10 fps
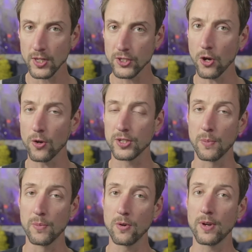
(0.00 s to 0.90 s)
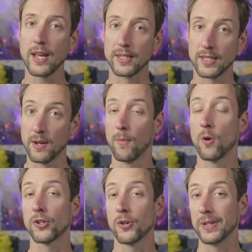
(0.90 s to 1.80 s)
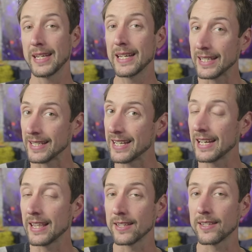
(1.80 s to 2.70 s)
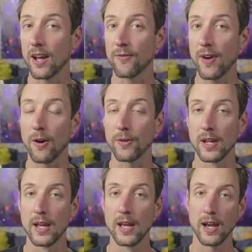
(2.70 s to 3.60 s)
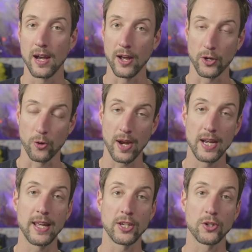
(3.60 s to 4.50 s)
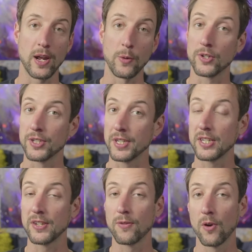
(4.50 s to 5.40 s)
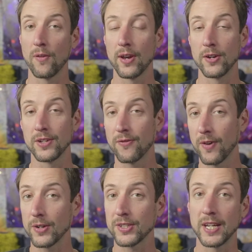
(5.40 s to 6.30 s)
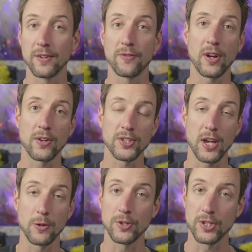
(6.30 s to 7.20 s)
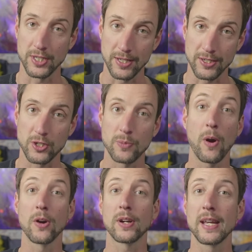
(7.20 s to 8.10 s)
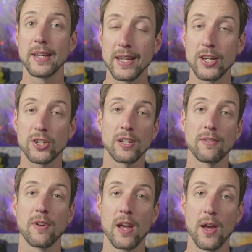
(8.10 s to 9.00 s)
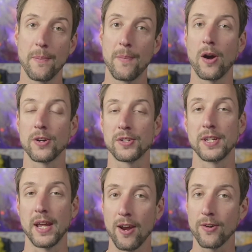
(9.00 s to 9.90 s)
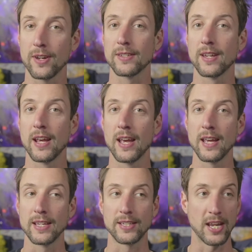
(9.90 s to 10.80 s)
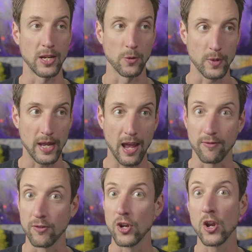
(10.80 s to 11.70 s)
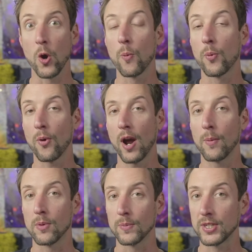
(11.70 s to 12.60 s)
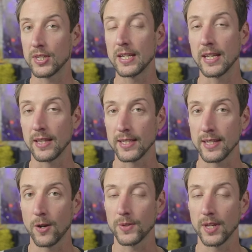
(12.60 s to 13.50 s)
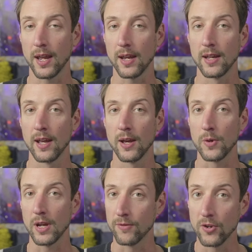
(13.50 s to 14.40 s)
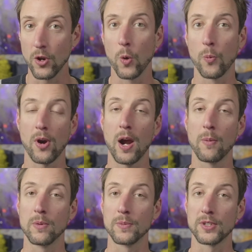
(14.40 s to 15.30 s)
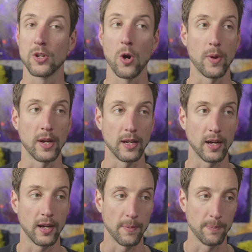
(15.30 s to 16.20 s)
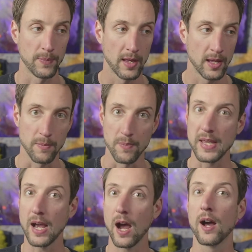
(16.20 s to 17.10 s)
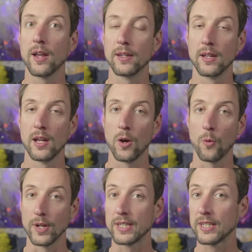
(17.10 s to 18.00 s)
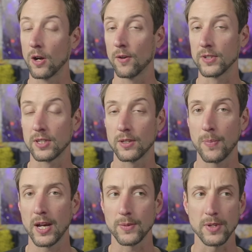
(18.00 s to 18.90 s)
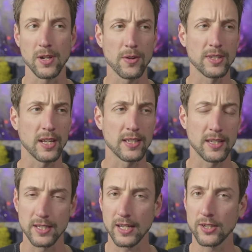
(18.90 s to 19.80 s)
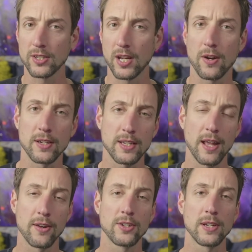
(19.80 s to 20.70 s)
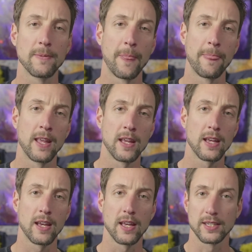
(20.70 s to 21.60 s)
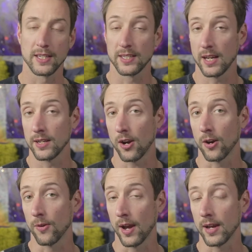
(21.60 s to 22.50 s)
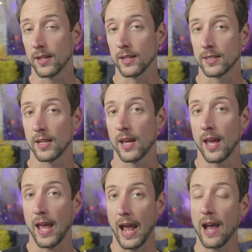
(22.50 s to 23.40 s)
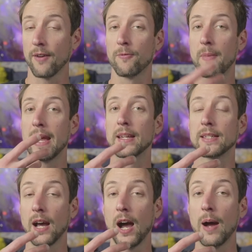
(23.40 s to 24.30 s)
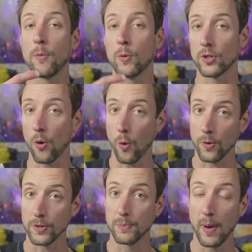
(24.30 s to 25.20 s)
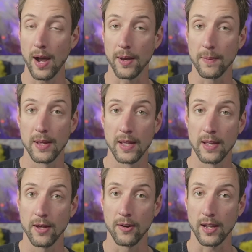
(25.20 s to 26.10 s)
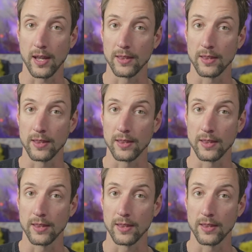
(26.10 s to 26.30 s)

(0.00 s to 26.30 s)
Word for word: So as the moon has an emotional need to seek this stuff out, uh, creating that trine, which is an easy flow of energy, fire sign to fire sign, which is the spark and initiative, Mars and Aries, is saying we have no problem seeking this out today. We have no problems going um, beyond what self is possible. You know, it's like the Sagittarius energy uh, is the centaur, right? It's the half man top with the horse bottom, okay?